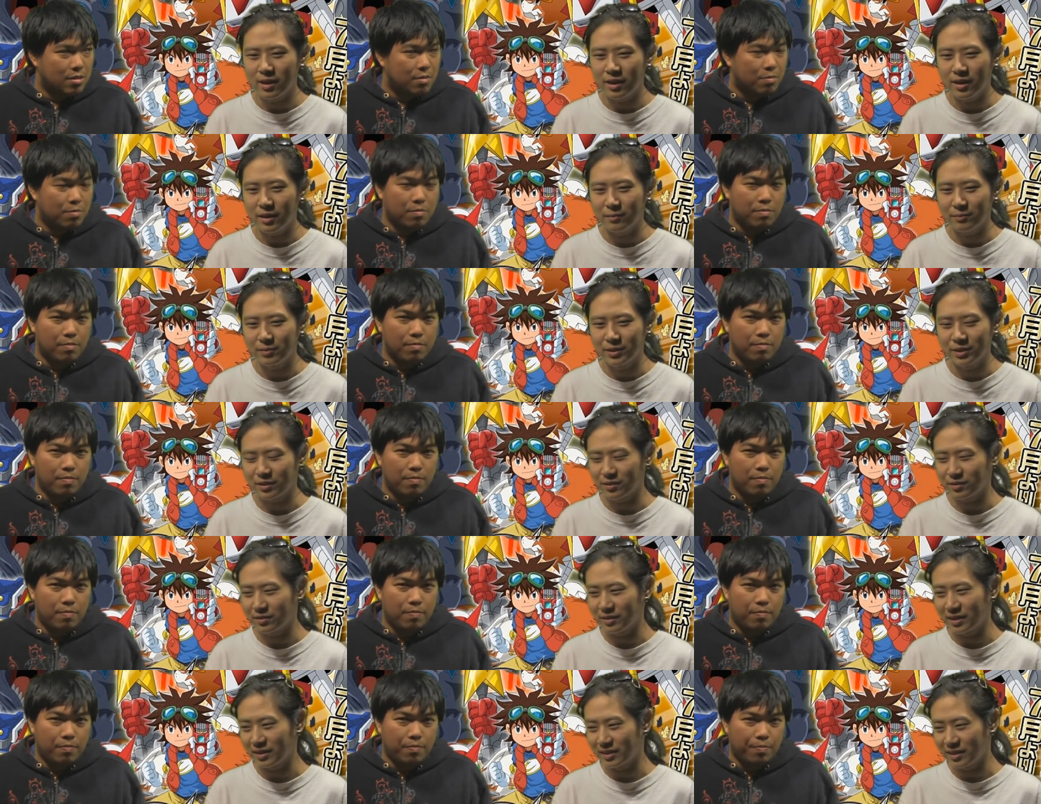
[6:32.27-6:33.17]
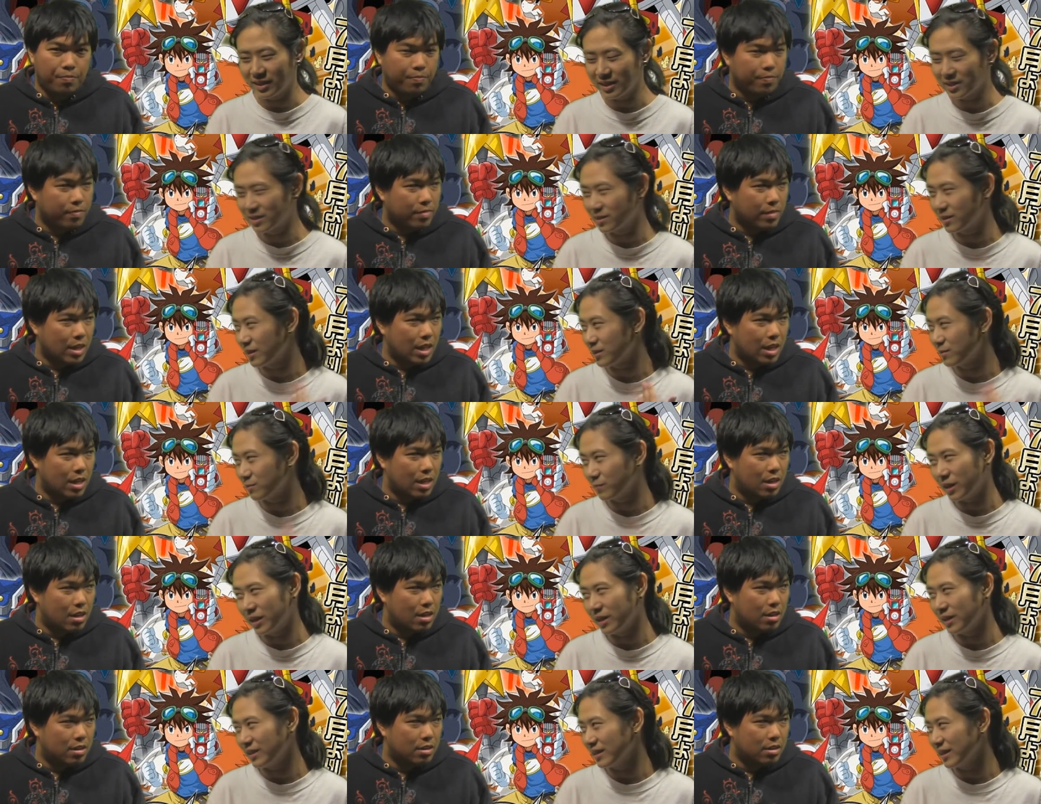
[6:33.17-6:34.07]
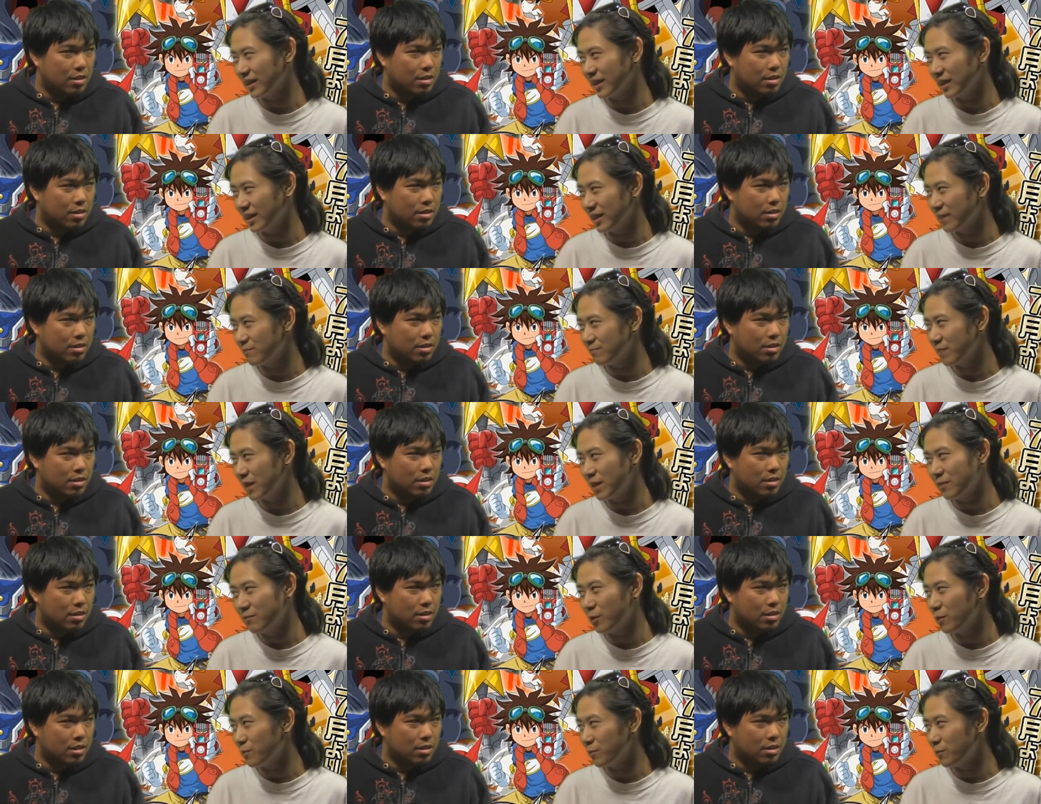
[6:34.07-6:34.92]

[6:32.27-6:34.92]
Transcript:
Speaker 1: Um, so th that's that's my thing. I'm I'm